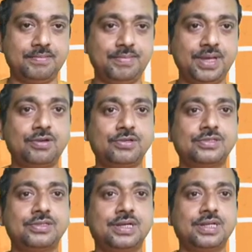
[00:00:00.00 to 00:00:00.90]

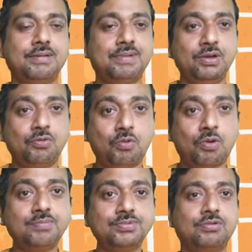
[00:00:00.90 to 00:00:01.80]
because the very
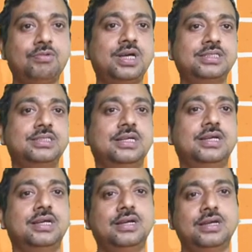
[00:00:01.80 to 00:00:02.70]
warmth was
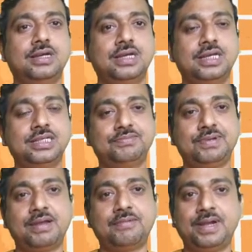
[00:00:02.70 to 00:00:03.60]
his
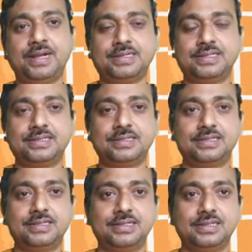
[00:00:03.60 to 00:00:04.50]
fair friend.
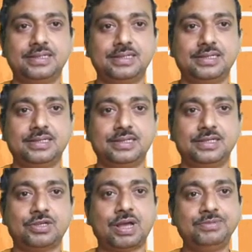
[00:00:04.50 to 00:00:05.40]

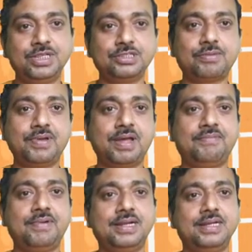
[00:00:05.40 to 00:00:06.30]
So absence of fair
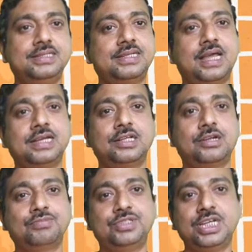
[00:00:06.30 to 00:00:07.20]
friend is like that
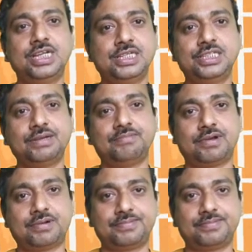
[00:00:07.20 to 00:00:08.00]
of chilling December.